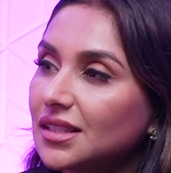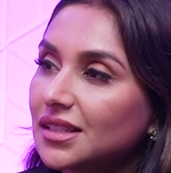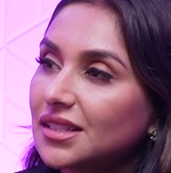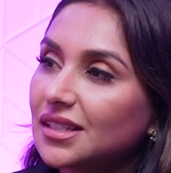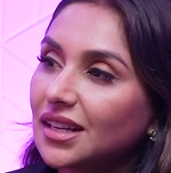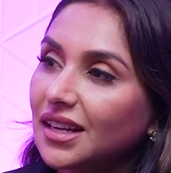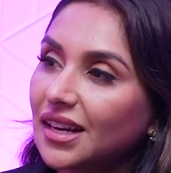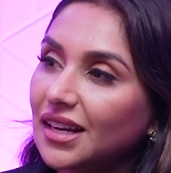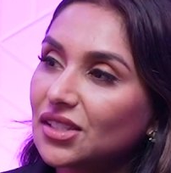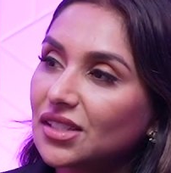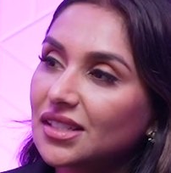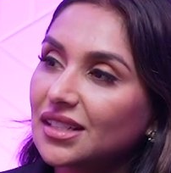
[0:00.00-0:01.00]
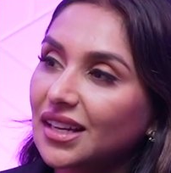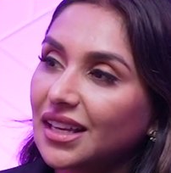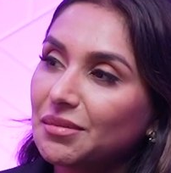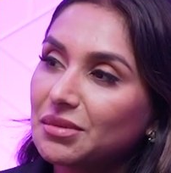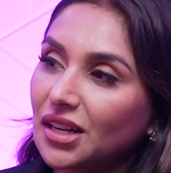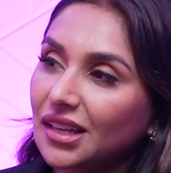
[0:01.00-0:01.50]
just, can I just
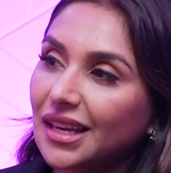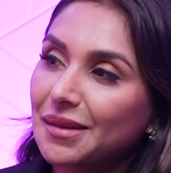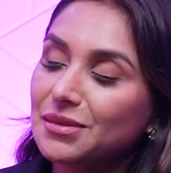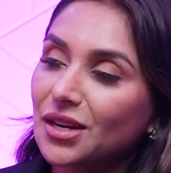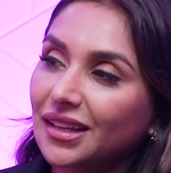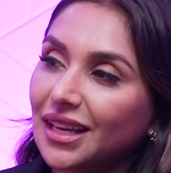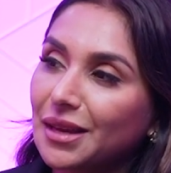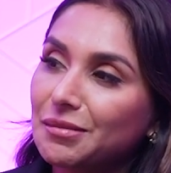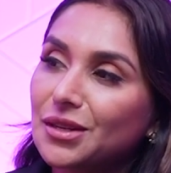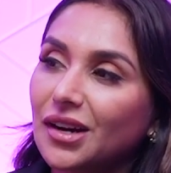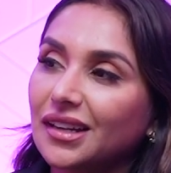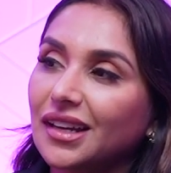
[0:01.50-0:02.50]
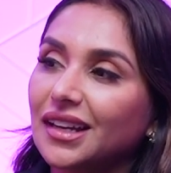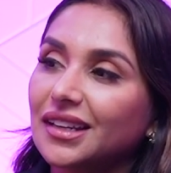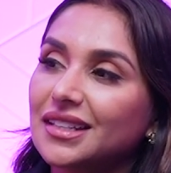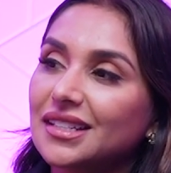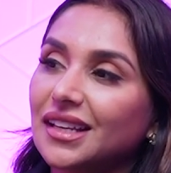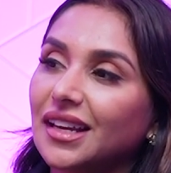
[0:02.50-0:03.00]
keep talking? And
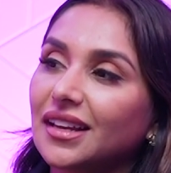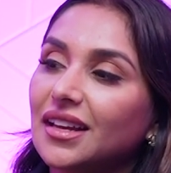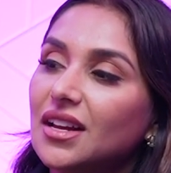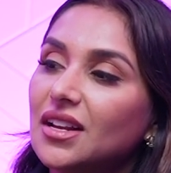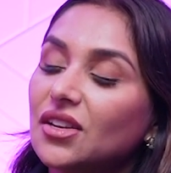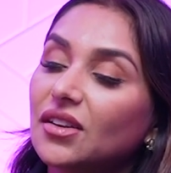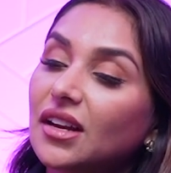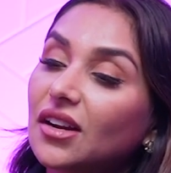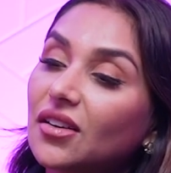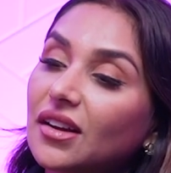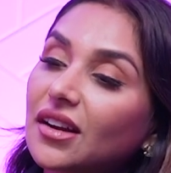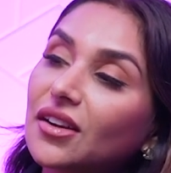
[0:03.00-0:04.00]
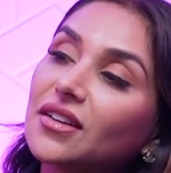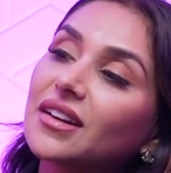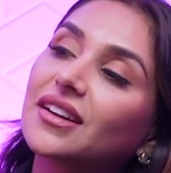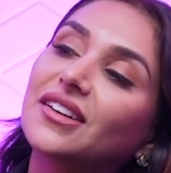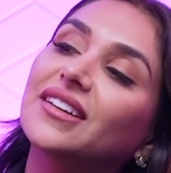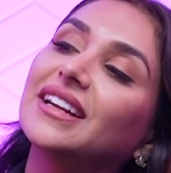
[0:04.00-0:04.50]
he's like, no, I gotta go.
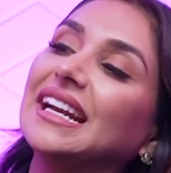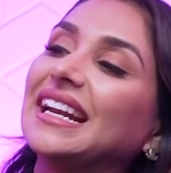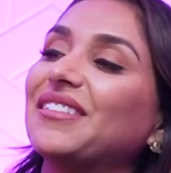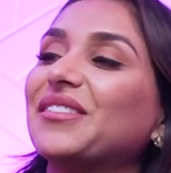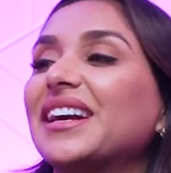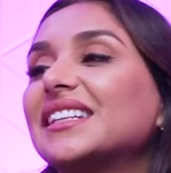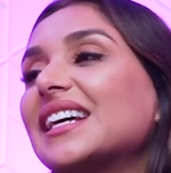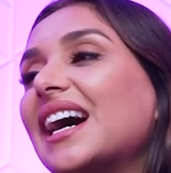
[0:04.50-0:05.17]
And we got to